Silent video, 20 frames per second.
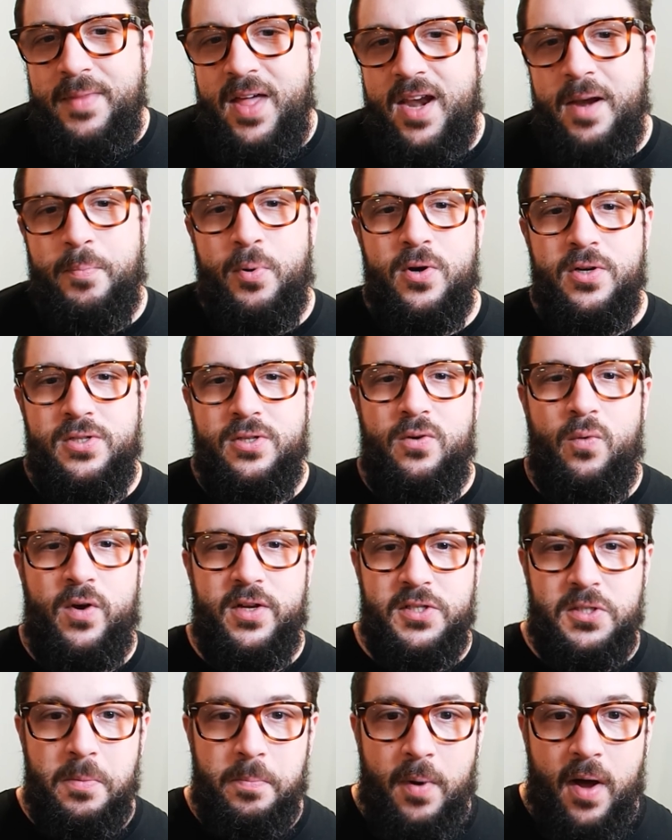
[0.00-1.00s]
not a person who
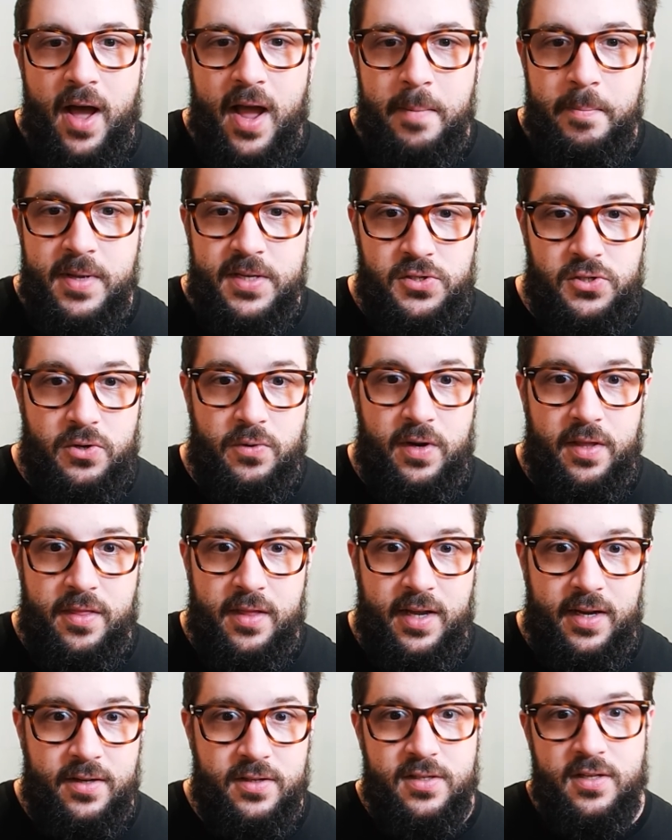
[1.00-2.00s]
wants to buy mystery
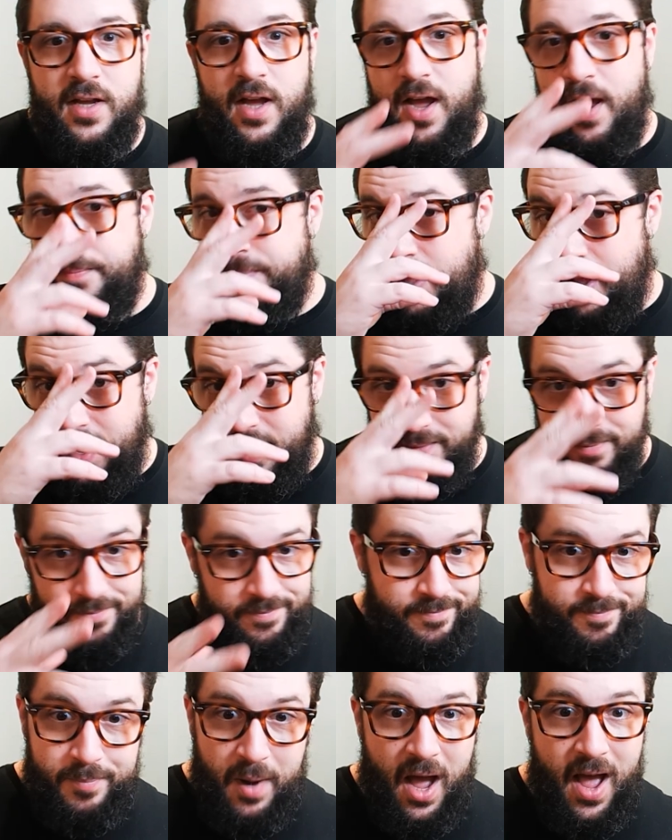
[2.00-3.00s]
things. I'm
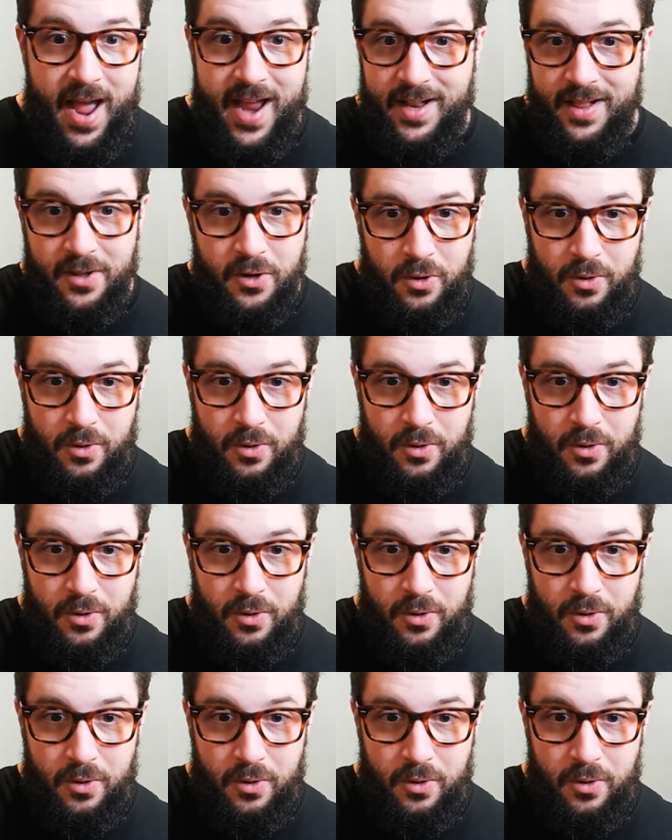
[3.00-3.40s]
buying